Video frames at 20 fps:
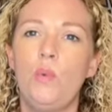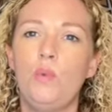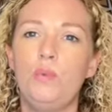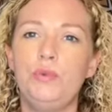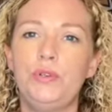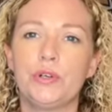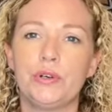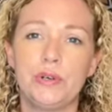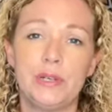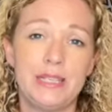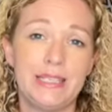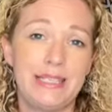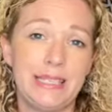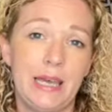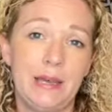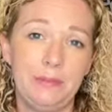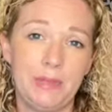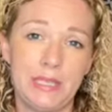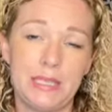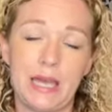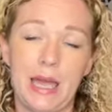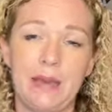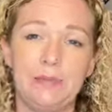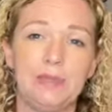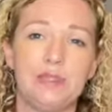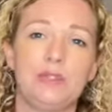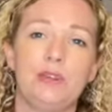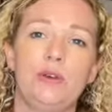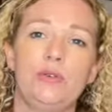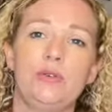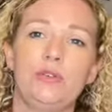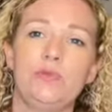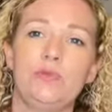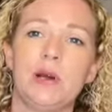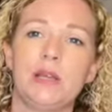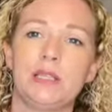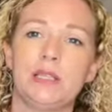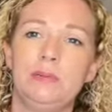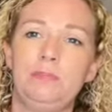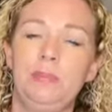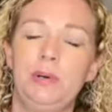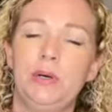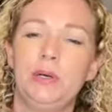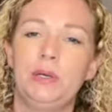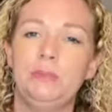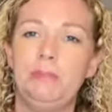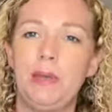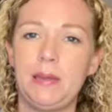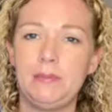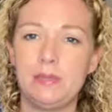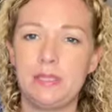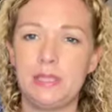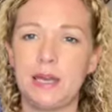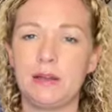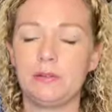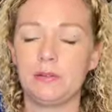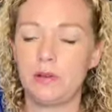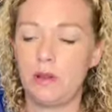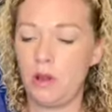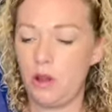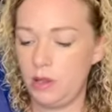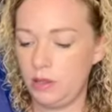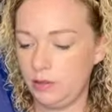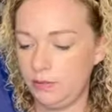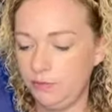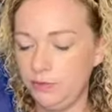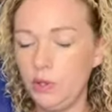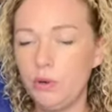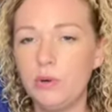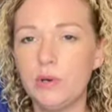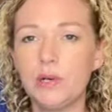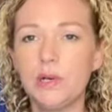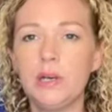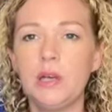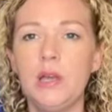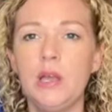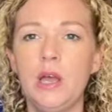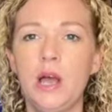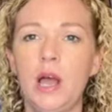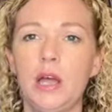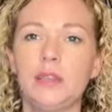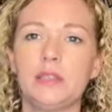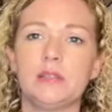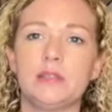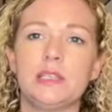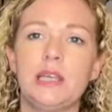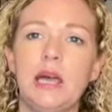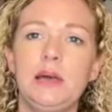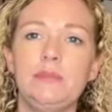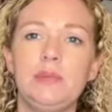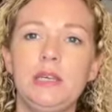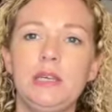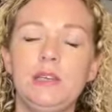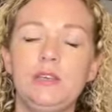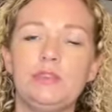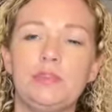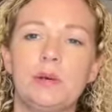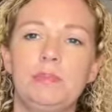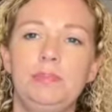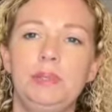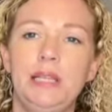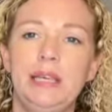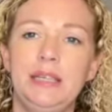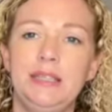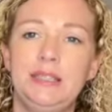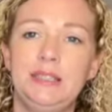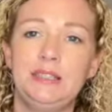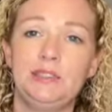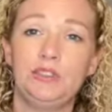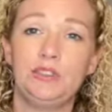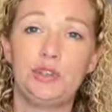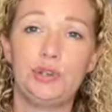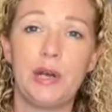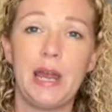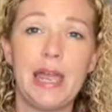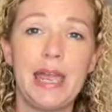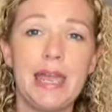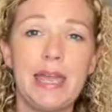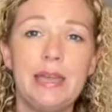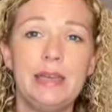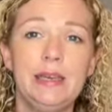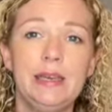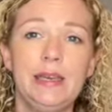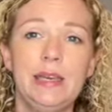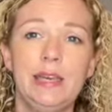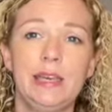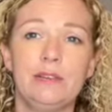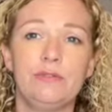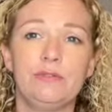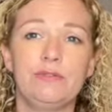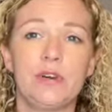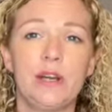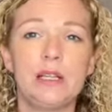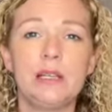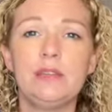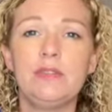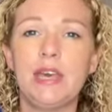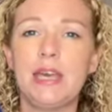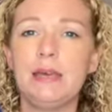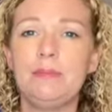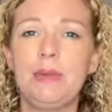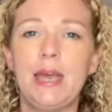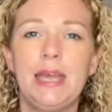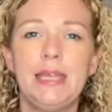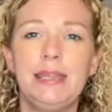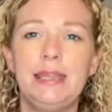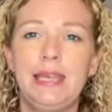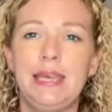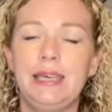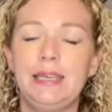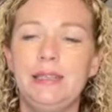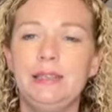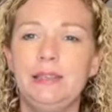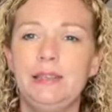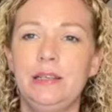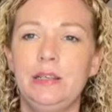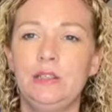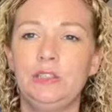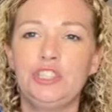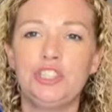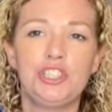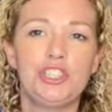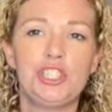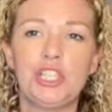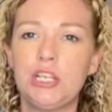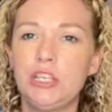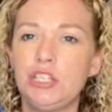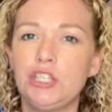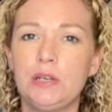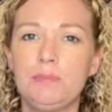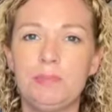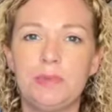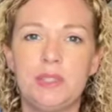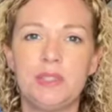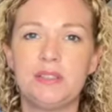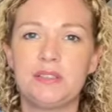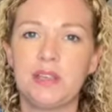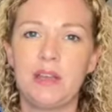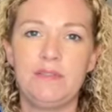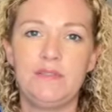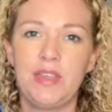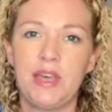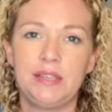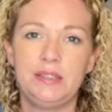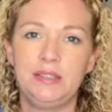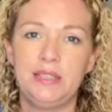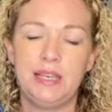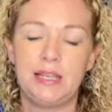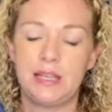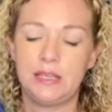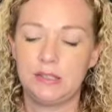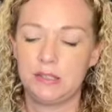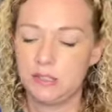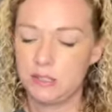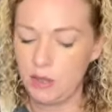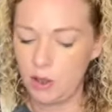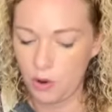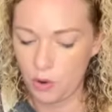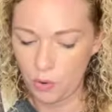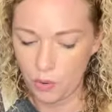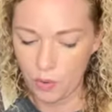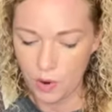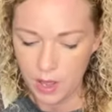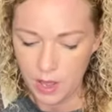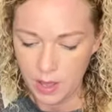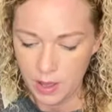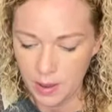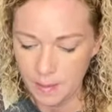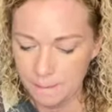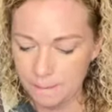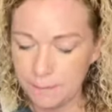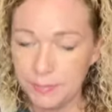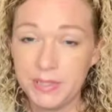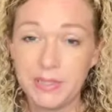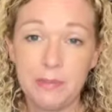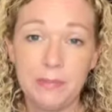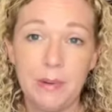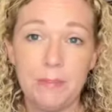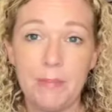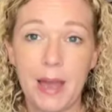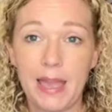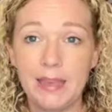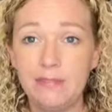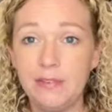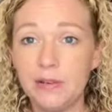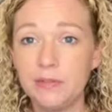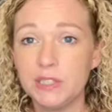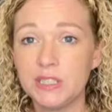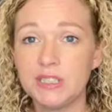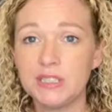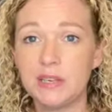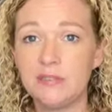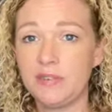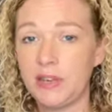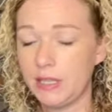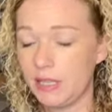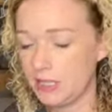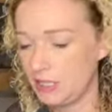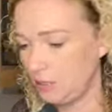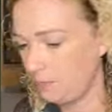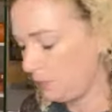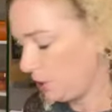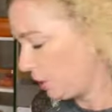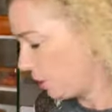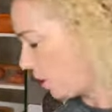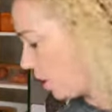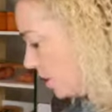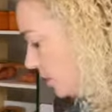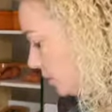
during tummy time. So you want to put baby down on the floor, on their tummy. You can place the tray in front of them and then just change up the stuff that's in it. So some of my favorite stuff I like to put on